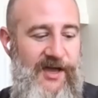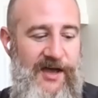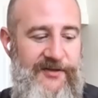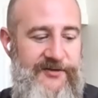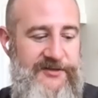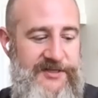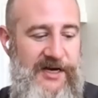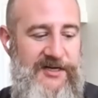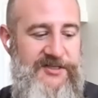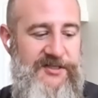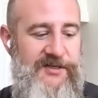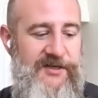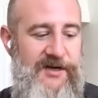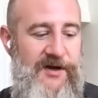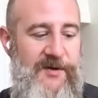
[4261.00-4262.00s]
there's
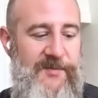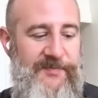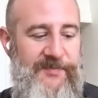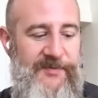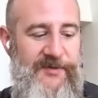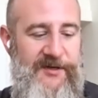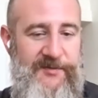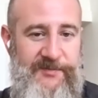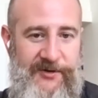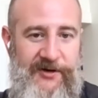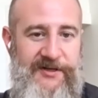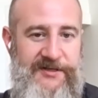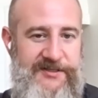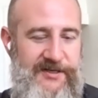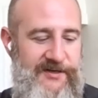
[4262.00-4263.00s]
actually in
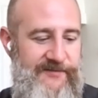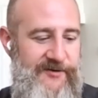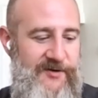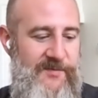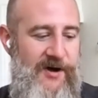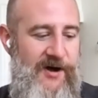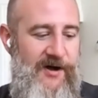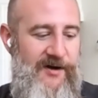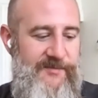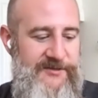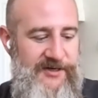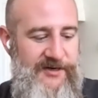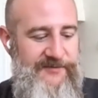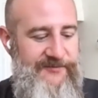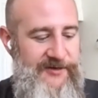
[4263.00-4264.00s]
Burlington in Vermont, I'm
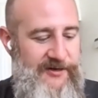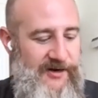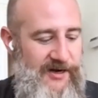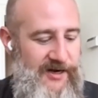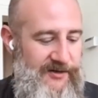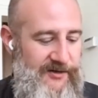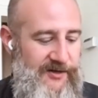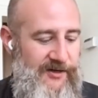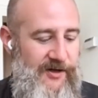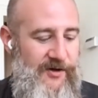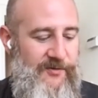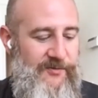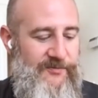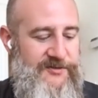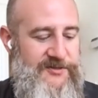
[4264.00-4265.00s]
trying to figure out how to
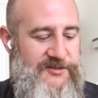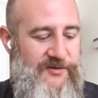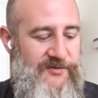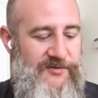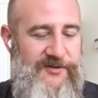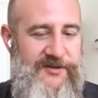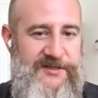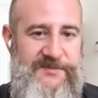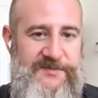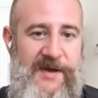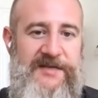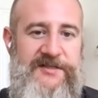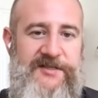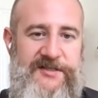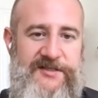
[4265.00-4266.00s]
go. So this
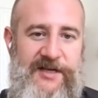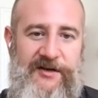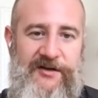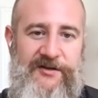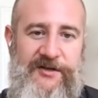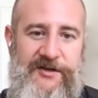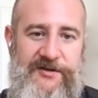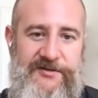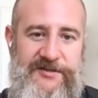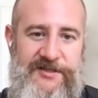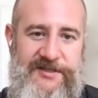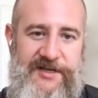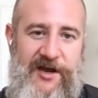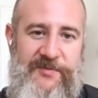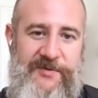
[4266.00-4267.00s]
Macy's that closed
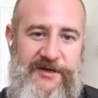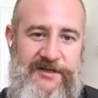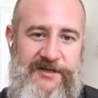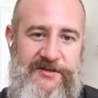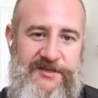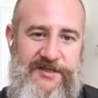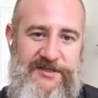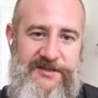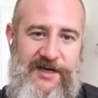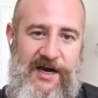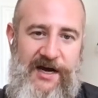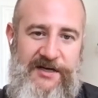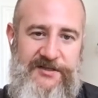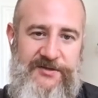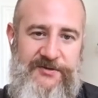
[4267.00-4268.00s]
is now being used as the
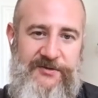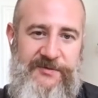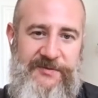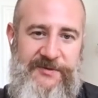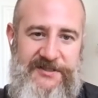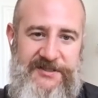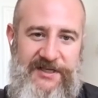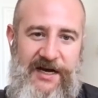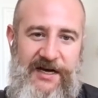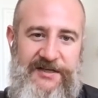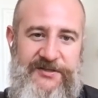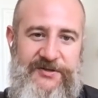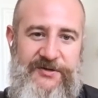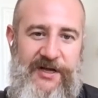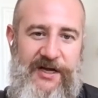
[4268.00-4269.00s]
high school because the high
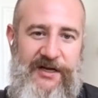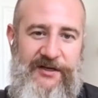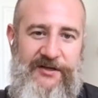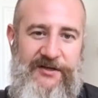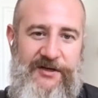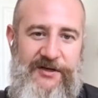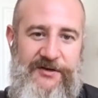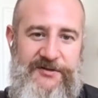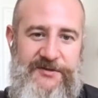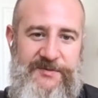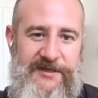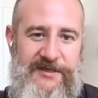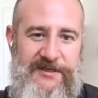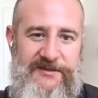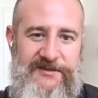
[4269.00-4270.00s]
school had to close
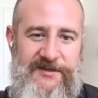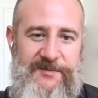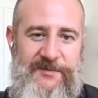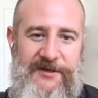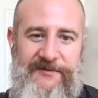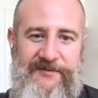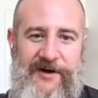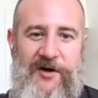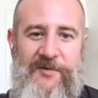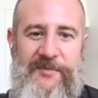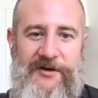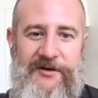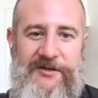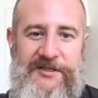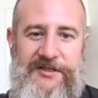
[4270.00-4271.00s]
because of some
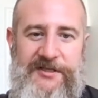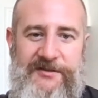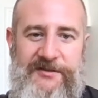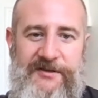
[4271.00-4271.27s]
environmental issue.